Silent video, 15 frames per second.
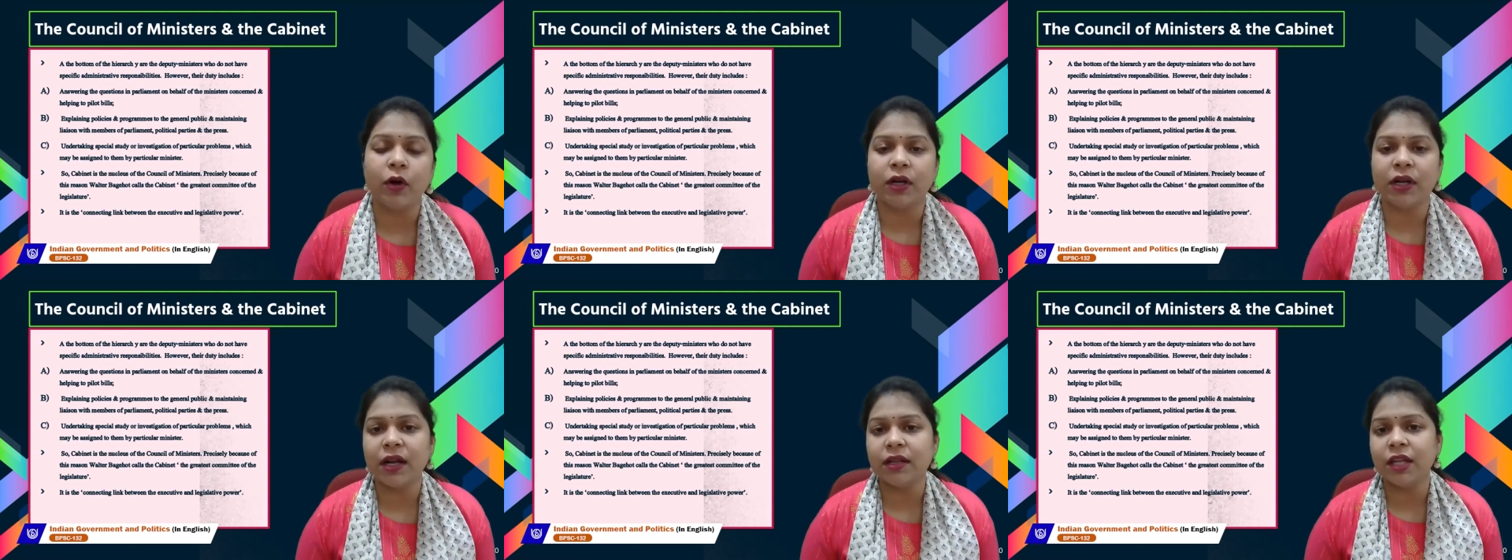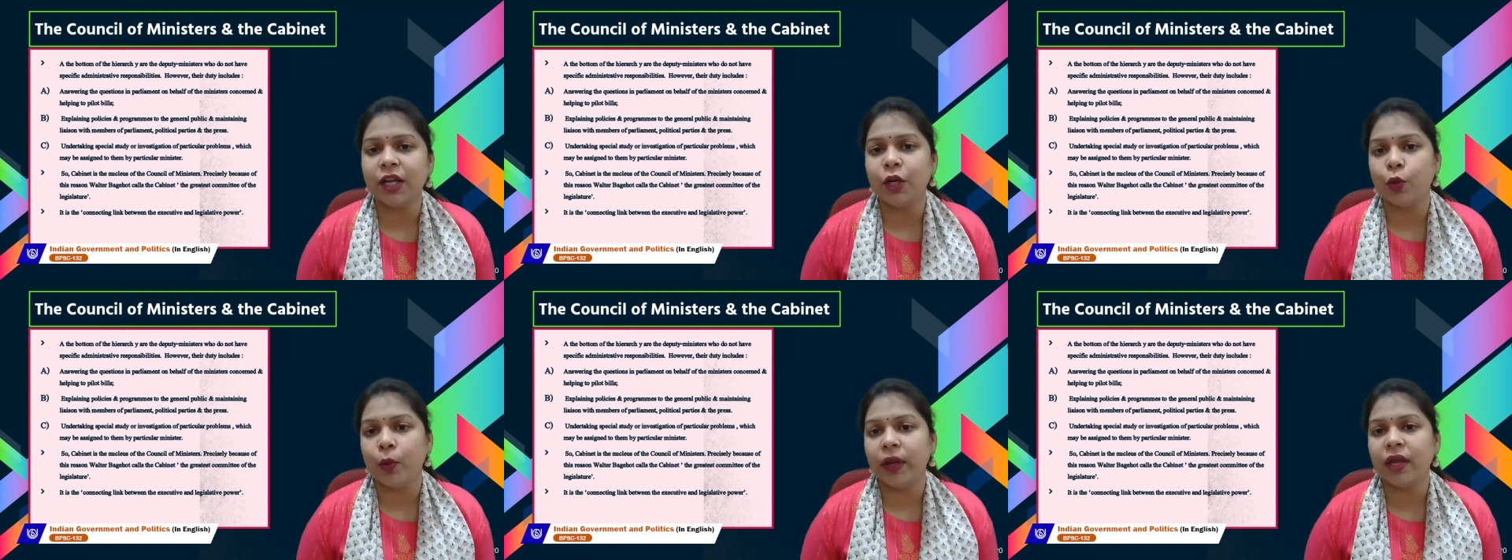What are
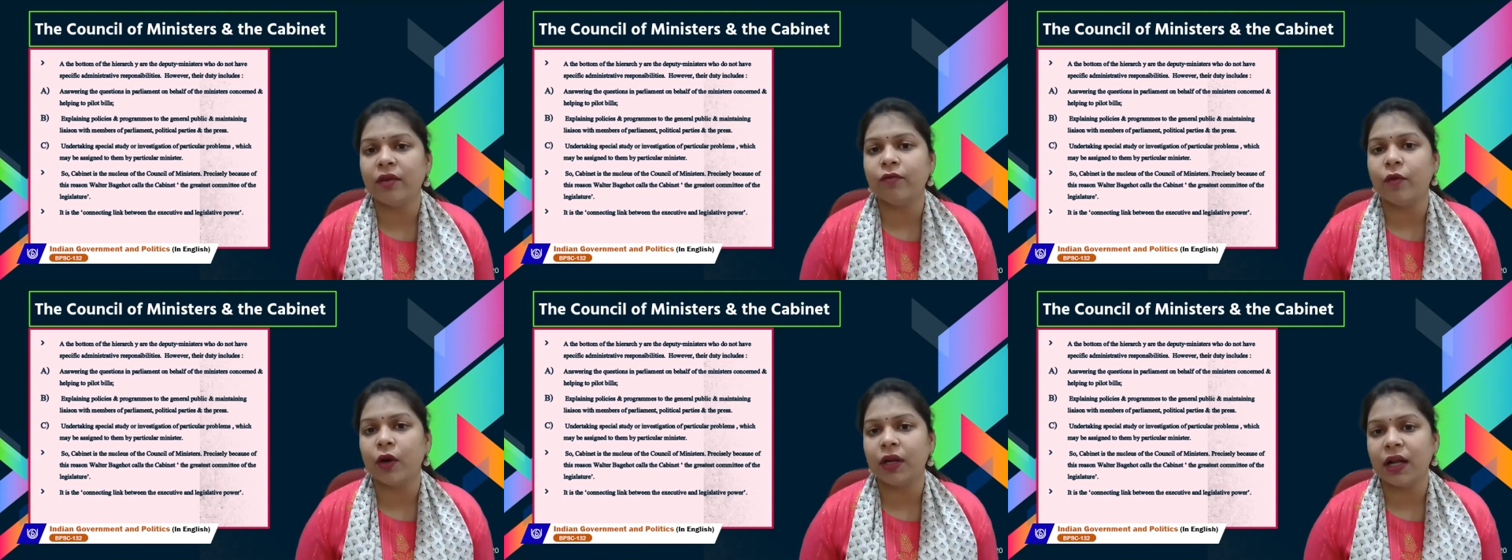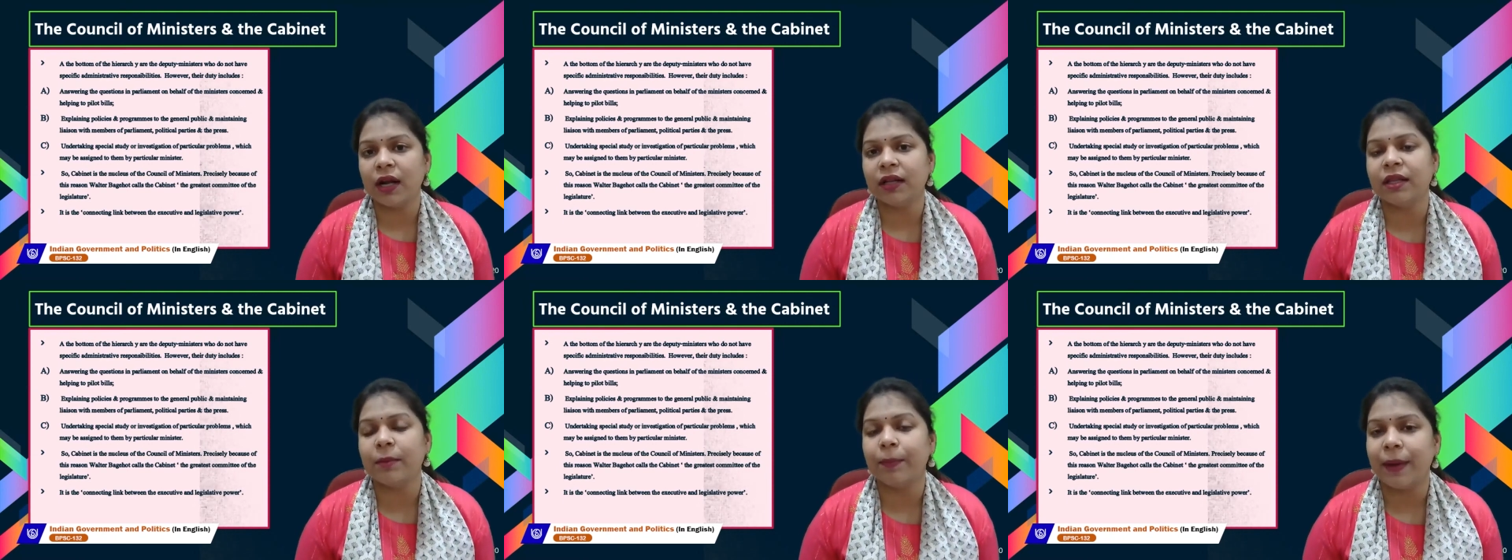they doing? What
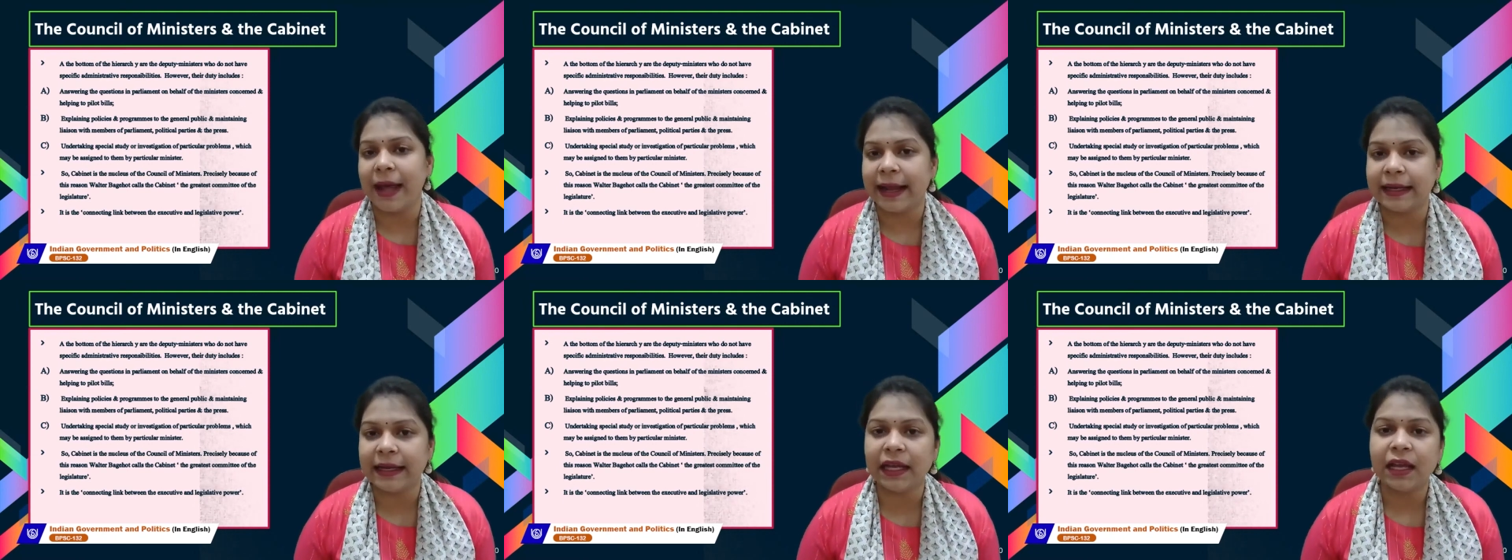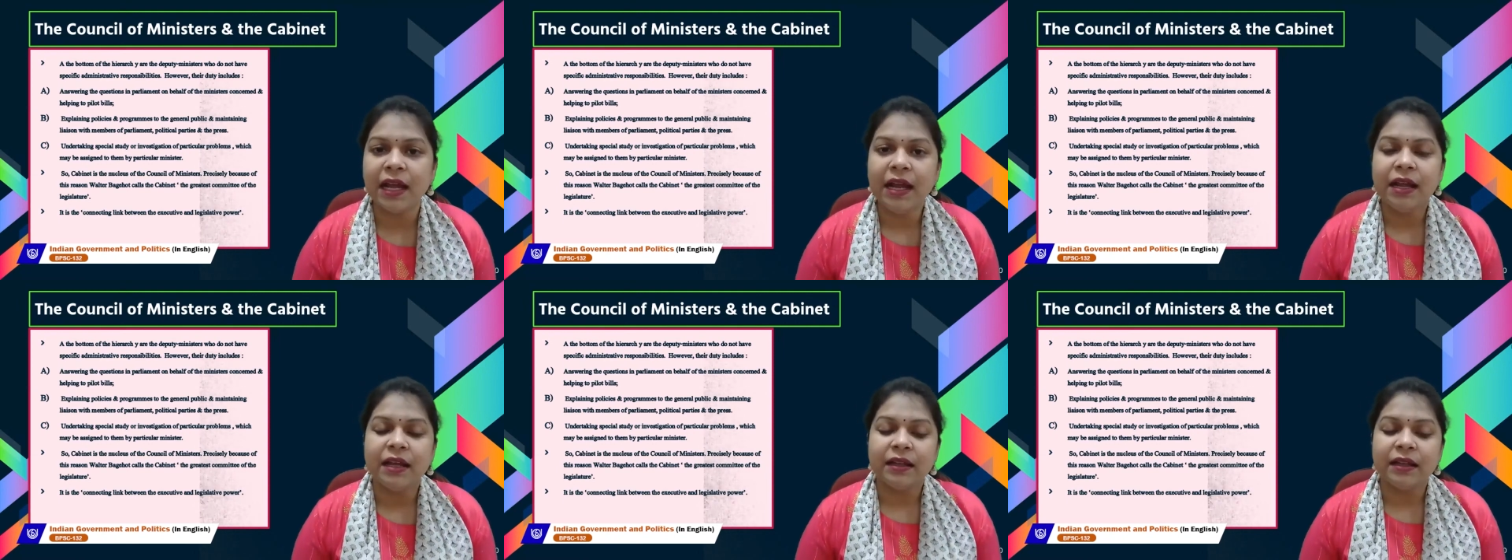are they planning?